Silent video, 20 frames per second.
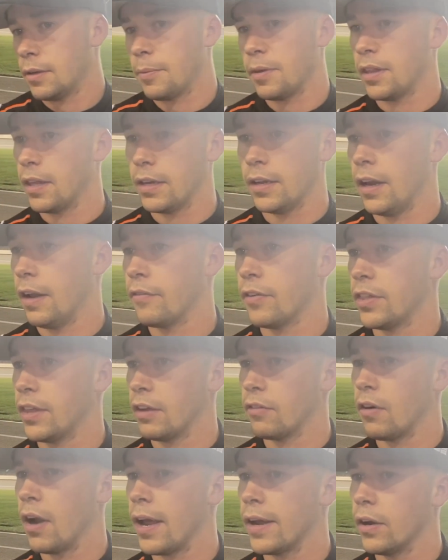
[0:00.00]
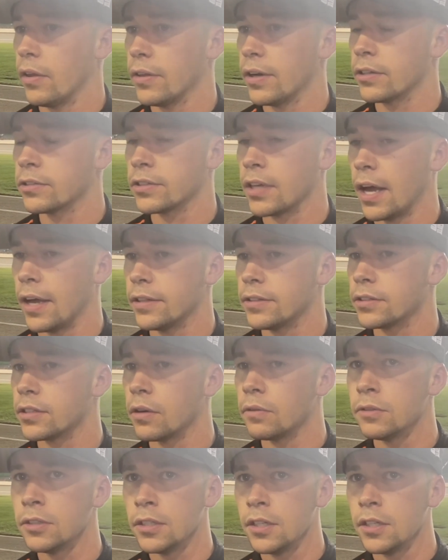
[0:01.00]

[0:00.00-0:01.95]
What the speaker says: I mean, they did everything right on their side, so